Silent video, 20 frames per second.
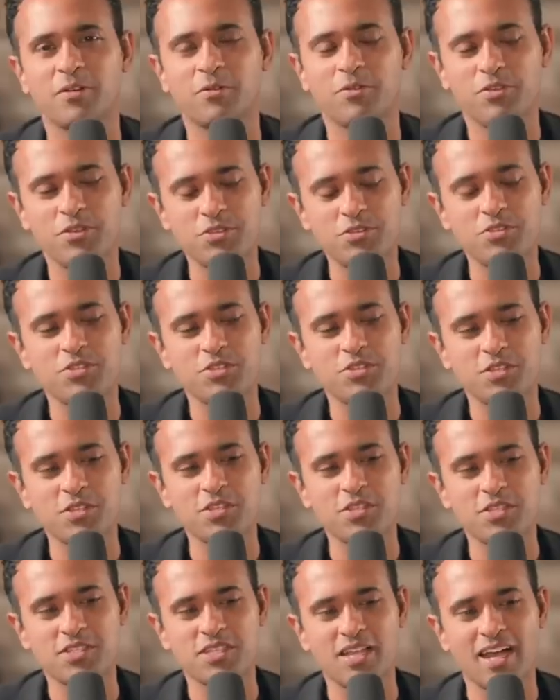Well, this
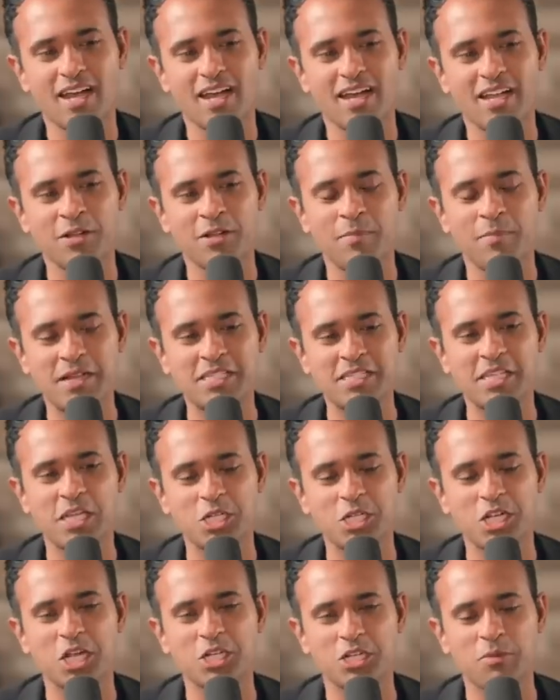is immensely
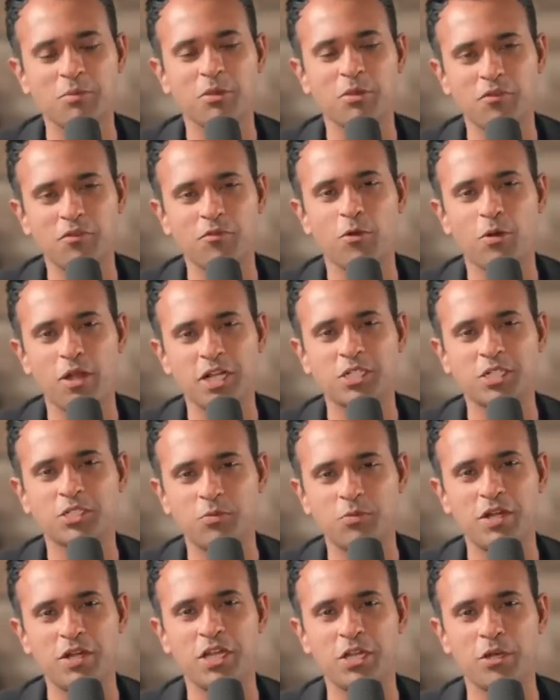educational. I'm looking forward to actually
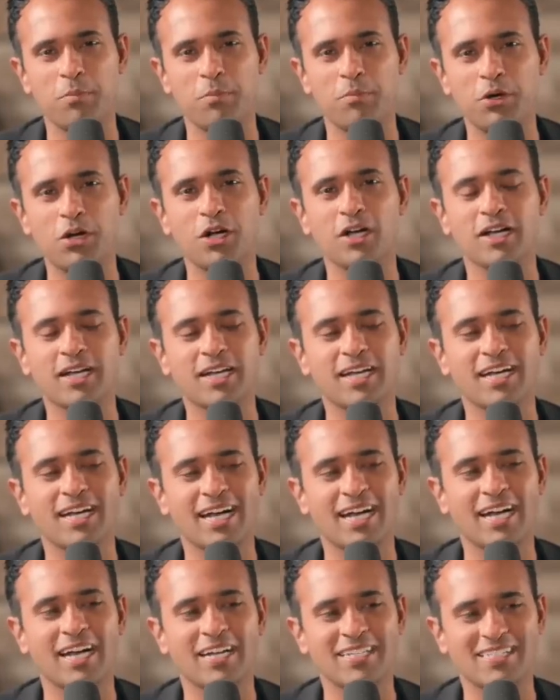reading your book.
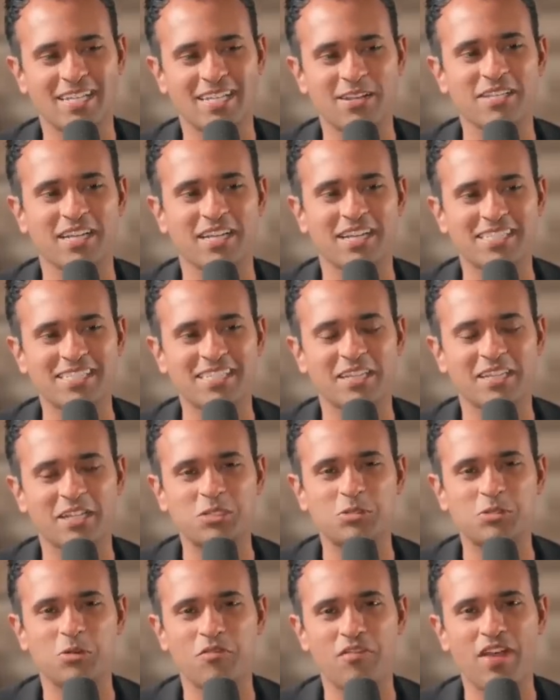It sounds like I said, like
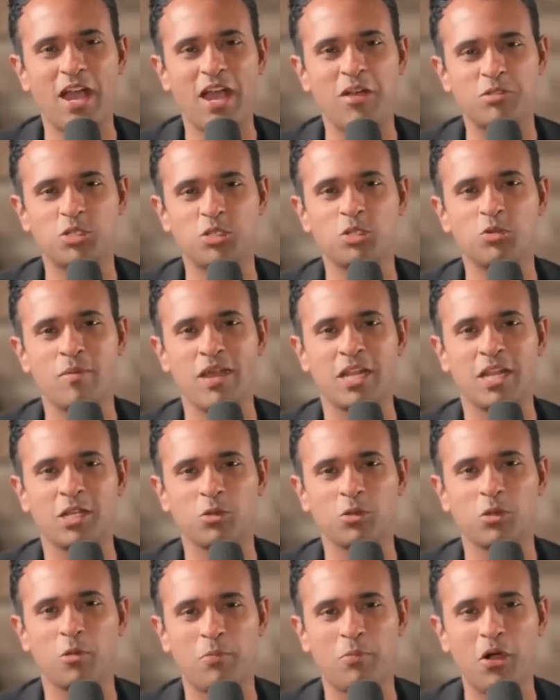sort of a how-to
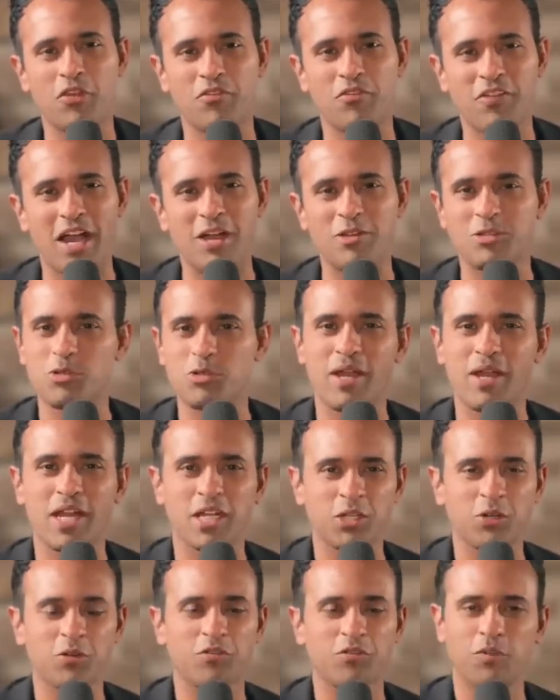manual or part of a how-to
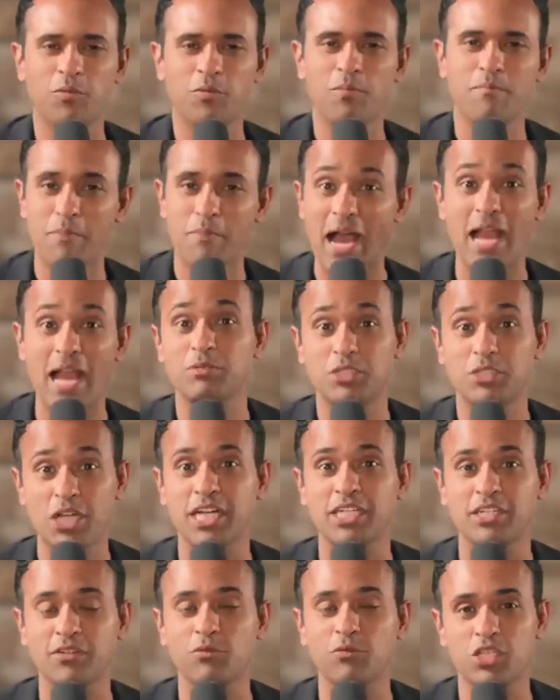manual for my
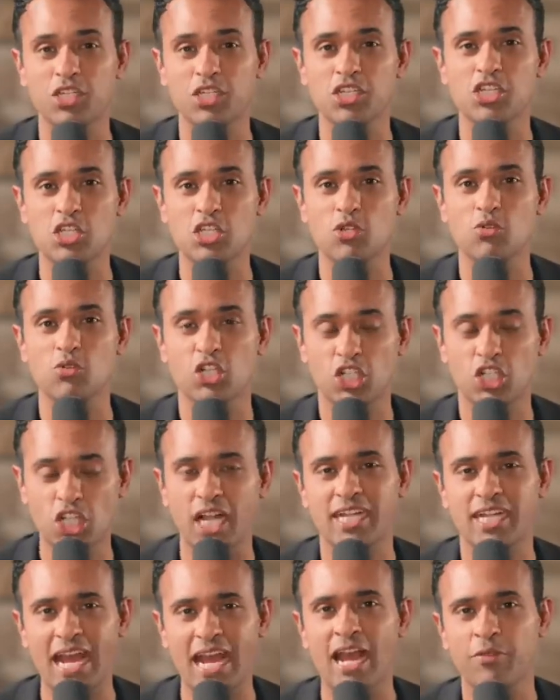objective, which is to
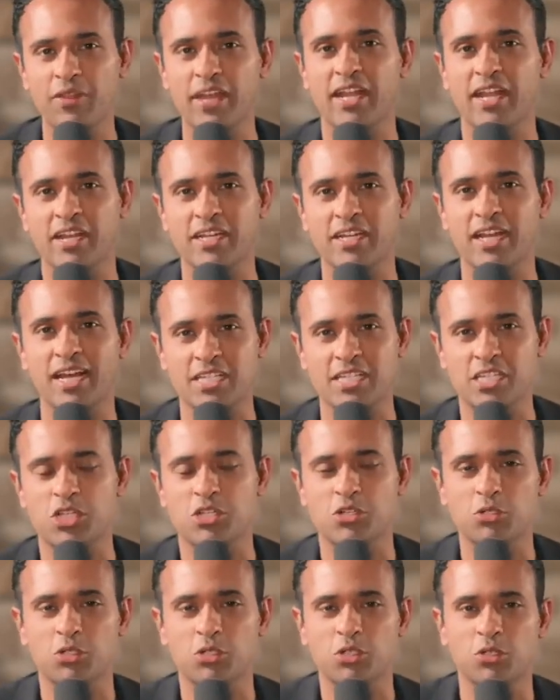shut down that
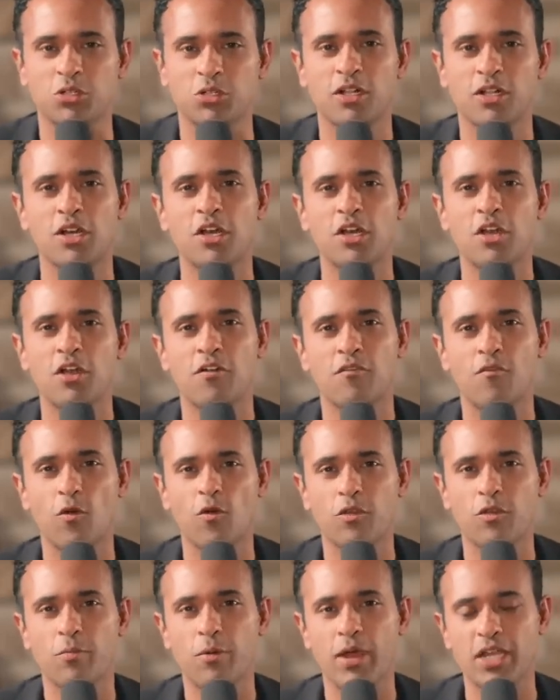unconstitutional
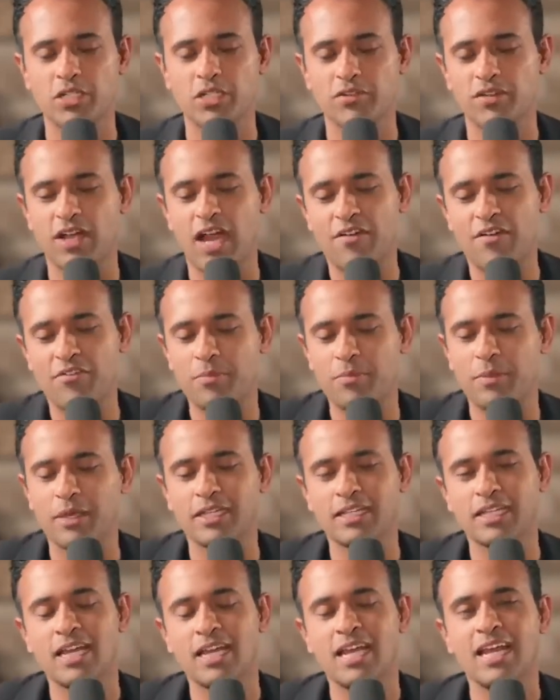fourth branch of
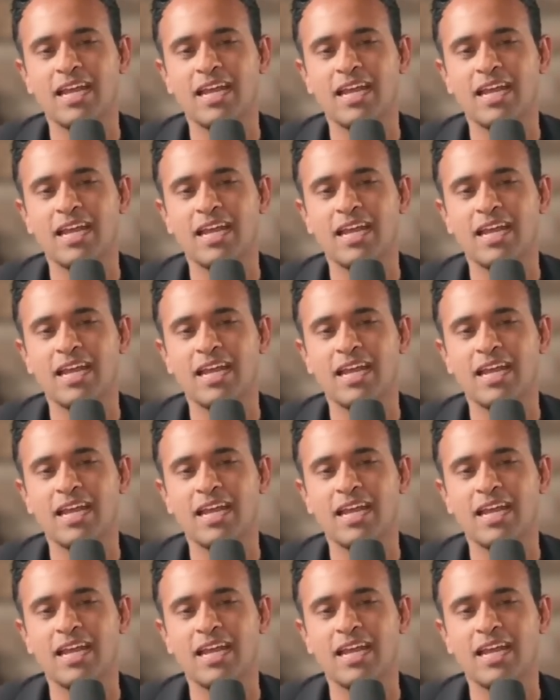government.